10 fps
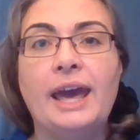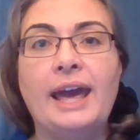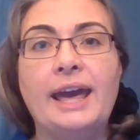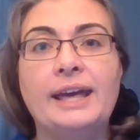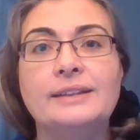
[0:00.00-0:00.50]

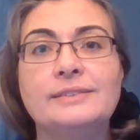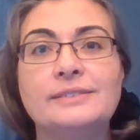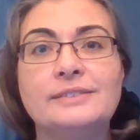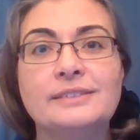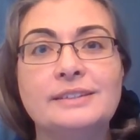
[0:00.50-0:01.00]
And
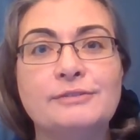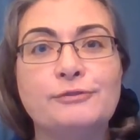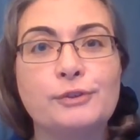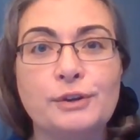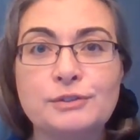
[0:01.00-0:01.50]

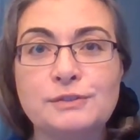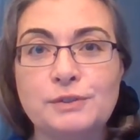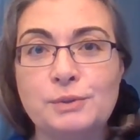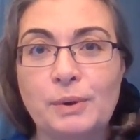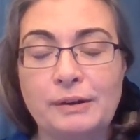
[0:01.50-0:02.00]
for those of
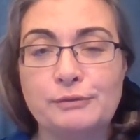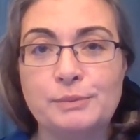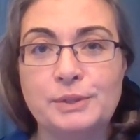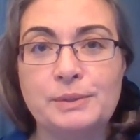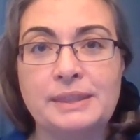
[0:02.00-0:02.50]
you who aren't
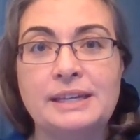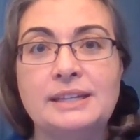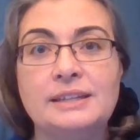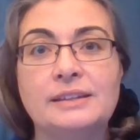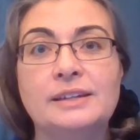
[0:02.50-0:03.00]
familiar with theta
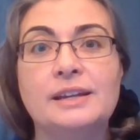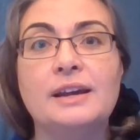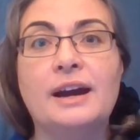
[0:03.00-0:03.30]
healing,